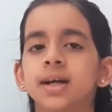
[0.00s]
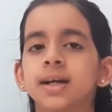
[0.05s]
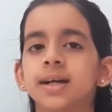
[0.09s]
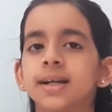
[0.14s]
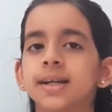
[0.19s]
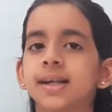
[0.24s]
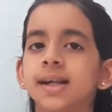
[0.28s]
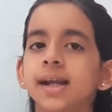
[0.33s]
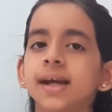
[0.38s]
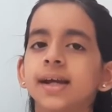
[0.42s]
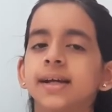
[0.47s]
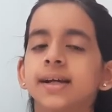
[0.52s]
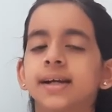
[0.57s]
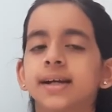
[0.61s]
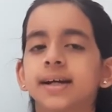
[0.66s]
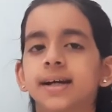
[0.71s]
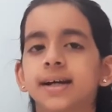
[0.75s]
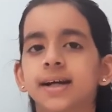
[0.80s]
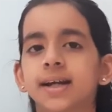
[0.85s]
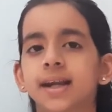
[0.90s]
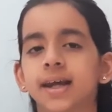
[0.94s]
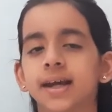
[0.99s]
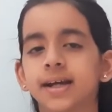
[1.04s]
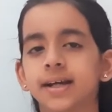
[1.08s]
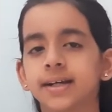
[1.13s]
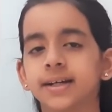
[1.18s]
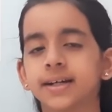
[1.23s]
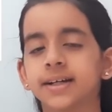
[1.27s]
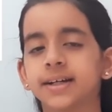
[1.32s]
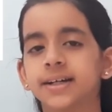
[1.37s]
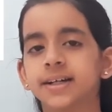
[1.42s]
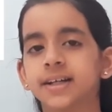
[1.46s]
Click, click,
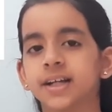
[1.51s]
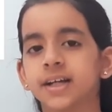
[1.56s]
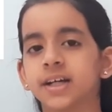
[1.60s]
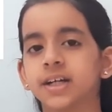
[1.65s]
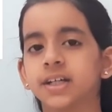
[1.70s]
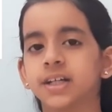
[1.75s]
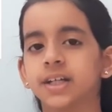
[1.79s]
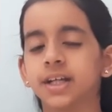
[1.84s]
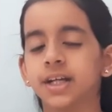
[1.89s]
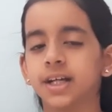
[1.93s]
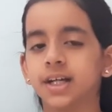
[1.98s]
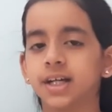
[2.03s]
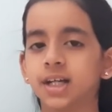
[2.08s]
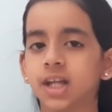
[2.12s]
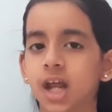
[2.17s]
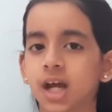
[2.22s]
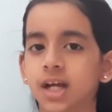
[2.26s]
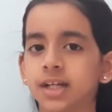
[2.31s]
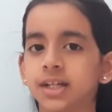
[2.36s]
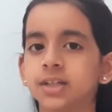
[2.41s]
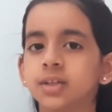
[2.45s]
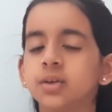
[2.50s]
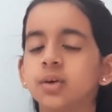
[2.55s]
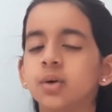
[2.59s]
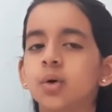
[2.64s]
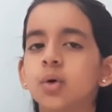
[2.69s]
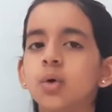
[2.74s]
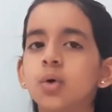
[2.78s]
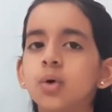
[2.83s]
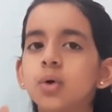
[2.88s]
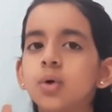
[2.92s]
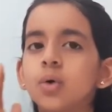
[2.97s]
clickety, clacket.
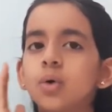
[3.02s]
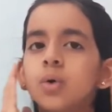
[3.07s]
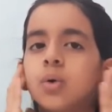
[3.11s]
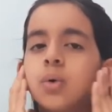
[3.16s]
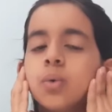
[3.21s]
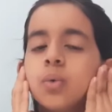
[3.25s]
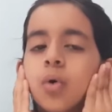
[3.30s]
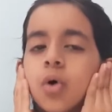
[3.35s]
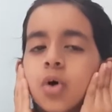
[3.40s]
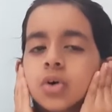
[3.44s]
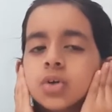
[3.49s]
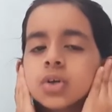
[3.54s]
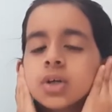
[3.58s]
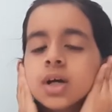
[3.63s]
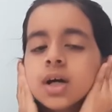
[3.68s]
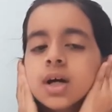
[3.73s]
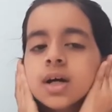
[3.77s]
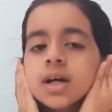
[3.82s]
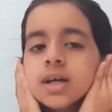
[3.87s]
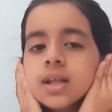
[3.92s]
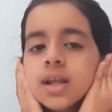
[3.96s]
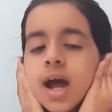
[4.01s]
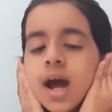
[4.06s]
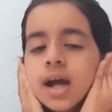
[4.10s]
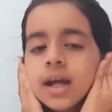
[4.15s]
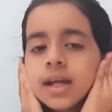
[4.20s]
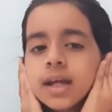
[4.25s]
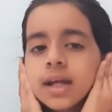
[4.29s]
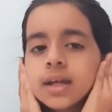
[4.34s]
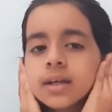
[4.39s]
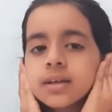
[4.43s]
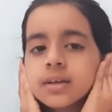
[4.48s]
Oh, what
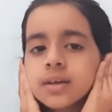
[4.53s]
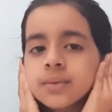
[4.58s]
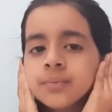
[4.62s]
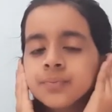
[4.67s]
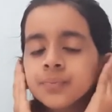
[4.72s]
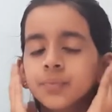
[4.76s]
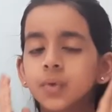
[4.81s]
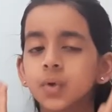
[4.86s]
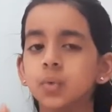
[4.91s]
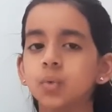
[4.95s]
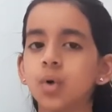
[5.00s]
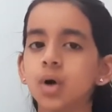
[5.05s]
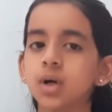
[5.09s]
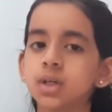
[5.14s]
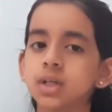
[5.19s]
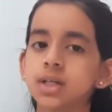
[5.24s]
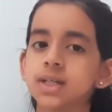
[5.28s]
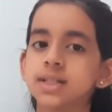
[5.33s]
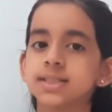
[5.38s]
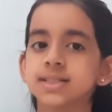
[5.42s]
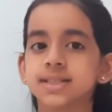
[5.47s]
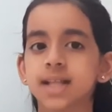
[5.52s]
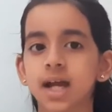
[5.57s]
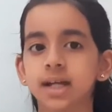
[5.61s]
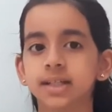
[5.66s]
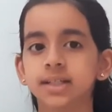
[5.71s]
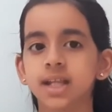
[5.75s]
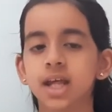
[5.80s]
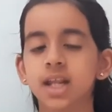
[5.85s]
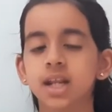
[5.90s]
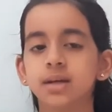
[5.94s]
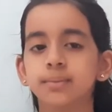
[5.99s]
a racket! What is
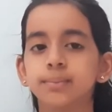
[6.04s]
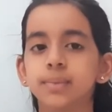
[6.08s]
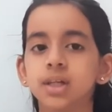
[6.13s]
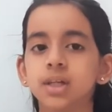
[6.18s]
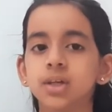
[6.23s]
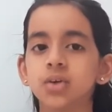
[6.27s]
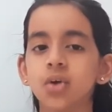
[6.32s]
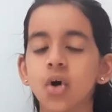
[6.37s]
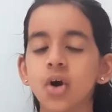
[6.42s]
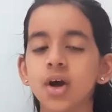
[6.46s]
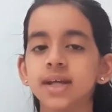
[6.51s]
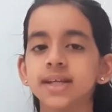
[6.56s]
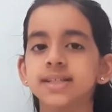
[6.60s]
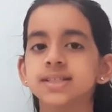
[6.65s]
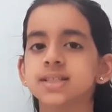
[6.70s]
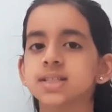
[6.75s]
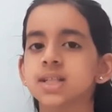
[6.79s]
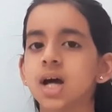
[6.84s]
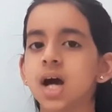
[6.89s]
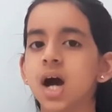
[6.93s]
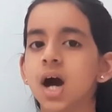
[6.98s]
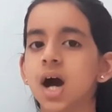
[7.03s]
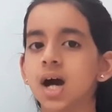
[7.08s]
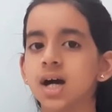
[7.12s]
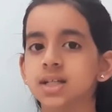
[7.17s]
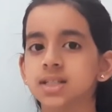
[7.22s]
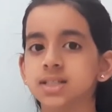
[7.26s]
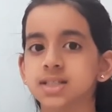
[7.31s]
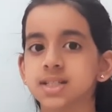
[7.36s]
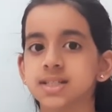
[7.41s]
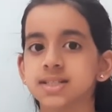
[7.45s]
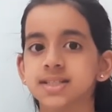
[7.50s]
that terrible noise?
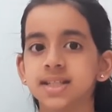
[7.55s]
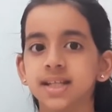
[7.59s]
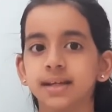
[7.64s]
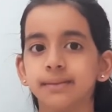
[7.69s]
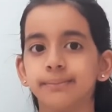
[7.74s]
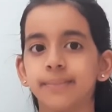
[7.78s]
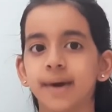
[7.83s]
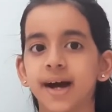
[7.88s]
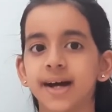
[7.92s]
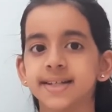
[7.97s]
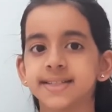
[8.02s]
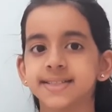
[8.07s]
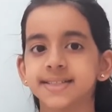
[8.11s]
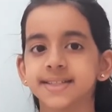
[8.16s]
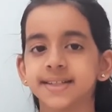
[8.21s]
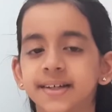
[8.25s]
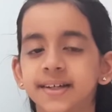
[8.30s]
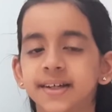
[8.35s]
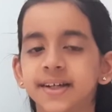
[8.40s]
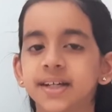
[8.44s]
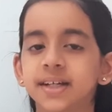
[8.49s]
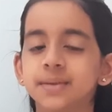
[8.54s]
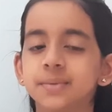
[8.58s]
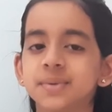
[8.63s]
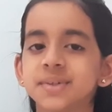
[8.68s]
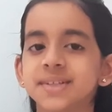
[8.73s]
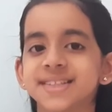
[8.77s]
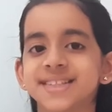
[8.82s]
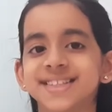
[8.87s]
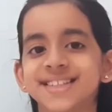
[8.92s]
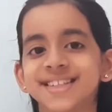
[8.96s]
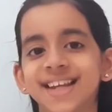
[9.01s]
Asked the sea bass. It
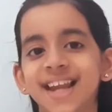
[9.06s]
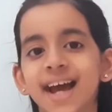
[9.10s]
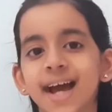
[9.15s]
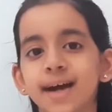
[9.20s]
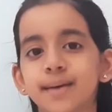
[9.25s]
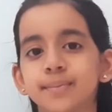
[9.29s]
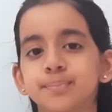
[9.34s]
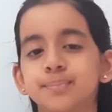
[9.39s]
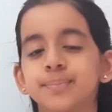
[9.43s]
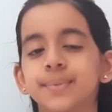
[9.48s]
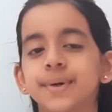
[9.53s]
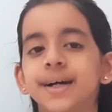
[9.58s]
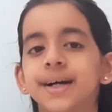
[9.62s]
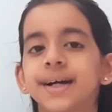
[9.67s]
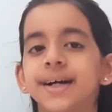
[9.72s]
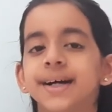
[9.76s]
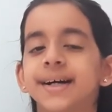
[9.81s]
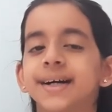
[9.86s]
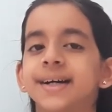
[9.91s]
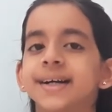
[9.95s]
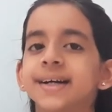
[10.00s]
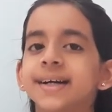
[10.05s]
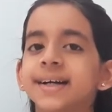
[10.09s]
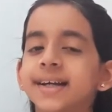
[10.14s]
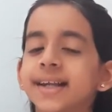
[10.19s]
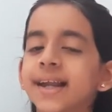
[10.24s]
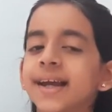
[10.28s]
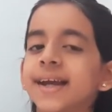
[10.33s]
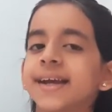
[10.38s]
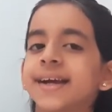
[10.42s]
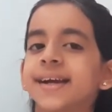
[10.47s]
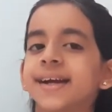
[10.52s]
was Snap.
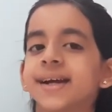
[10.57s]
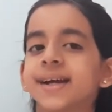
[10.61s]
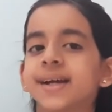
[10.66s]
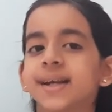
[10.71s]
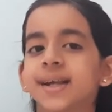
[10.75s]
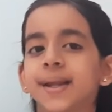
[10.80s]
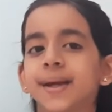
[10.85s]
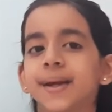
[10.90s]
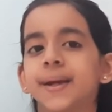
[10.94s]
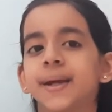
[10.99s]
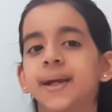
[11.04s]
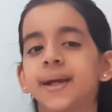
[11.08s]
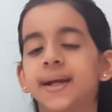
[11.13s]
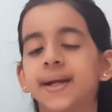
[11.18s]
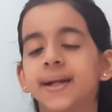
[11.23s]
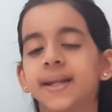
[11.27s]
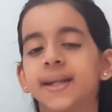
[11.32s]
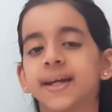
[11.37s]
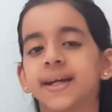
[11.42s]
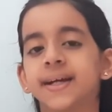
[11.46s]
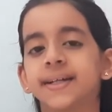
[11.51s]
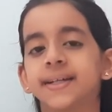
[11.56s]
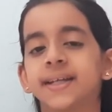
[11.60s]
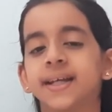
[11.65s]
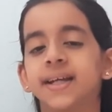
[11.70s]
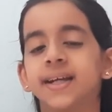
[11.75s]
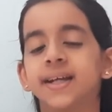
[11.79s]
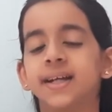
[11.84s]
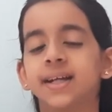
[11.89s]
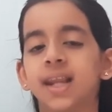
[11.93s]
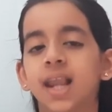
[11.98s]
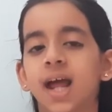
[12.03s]
Click, click,
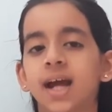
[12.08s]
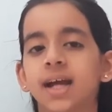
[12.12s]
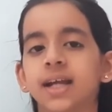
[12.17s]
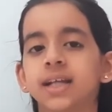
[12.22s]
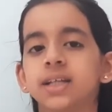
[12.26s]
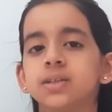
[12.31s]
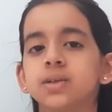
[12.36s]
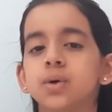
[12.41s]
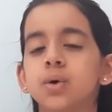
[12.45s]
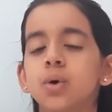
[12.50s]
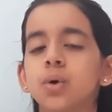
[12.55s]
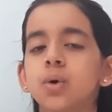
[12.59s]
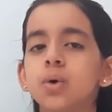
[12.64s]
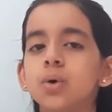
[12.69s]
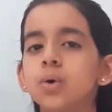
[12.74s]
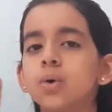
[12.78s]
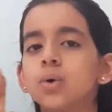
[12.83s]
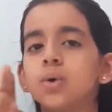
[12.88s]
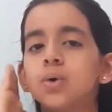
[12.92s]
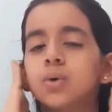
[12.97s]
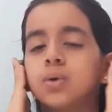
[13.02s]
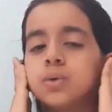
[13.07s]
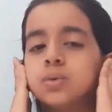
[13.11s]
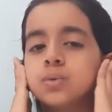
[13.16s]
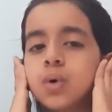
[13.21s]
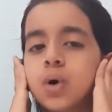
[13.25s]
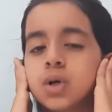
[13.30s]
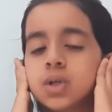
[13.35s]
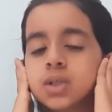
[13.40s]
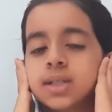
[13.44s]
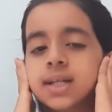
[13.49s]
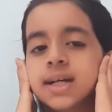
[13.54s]
clickety, clacket. Oh,
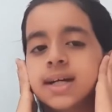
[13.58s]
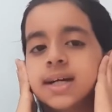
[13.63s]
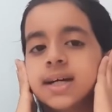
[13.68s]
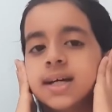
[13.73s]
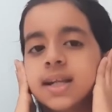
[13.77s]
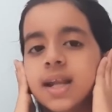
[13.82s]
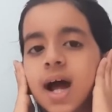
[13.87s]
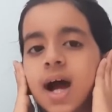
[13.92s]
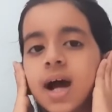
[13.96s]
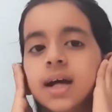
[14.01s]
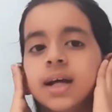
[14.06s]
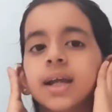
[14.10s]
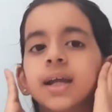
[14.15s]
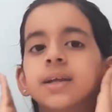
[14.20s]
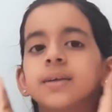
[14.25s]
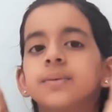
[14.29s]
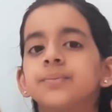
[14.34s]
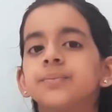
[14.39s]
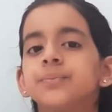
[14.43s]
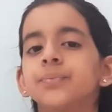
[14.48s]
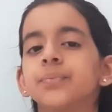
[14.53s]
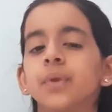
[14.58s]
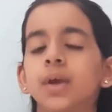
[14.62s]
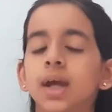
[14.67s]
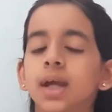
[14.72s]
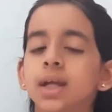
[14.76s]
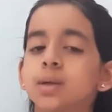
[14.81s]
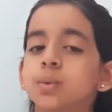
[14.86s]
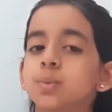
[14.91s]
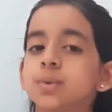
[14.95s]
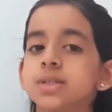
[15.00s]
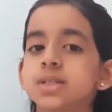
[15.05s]
what a racket!
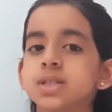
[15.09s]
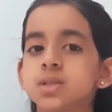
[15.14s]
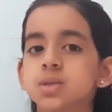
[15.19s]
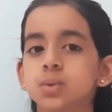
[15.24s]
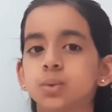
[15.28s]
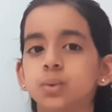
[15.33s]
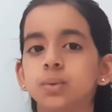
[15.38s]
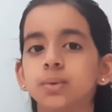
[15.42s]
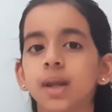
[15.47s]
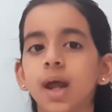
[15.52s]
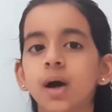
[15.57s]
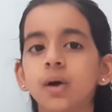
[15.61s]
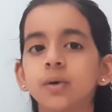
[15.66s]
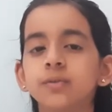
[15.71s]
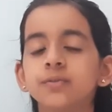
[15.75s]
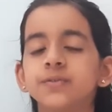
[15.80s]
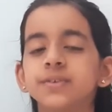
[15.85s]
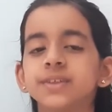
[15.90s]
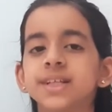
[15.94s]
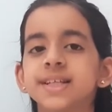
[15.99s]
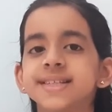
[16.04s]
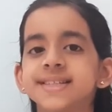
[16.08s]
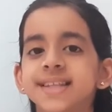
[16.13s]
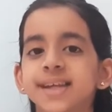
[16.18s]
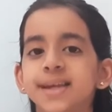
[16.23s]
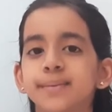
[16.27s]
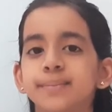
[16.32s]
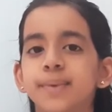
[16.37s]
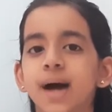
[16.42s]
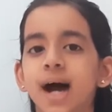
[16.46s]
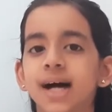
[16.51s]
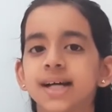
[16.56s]
It was too loud for the
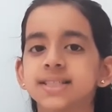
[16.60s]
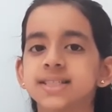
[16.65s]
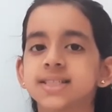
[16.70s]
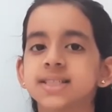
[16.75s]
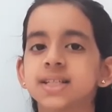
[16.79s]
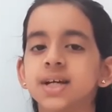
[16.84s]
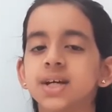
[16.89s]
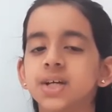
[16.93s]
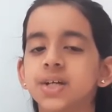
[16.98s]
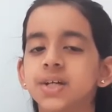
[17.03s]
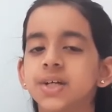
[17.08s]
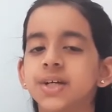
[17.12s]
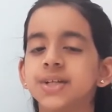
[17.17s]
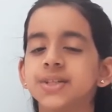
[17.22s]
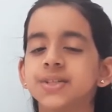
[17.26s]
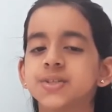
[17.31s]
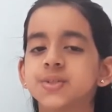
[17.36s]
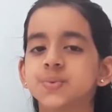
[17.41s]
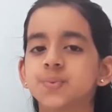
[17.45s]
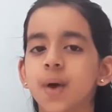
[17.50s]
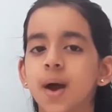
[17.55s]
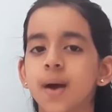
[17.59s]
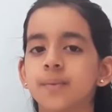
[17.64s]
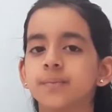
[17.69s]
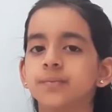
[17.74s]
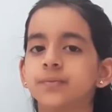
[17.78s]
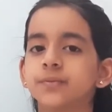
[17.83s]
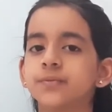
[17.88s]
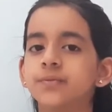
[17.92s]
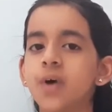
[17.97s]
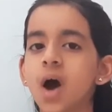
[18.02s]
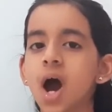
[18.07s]
sea bass. It
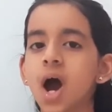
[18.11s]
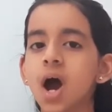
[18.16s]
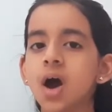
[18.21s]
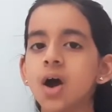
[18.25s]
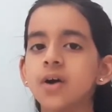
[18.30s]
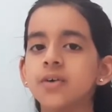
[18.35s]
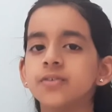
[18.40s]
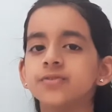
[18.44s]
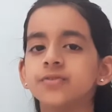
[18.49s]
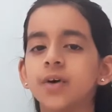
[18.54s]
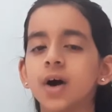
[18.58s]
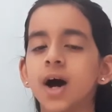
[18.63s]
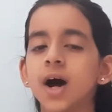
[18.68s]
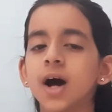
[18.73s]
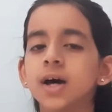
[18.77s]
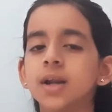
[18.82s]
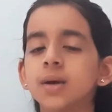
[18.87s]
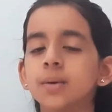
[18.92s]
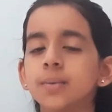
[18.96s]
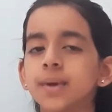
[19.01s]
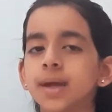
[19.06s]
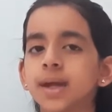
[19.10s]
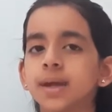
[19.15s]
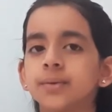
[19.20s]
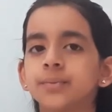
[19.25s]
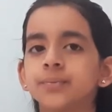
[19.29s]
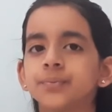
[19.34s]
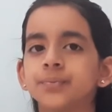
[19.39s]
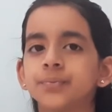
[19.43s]
swam far, far away.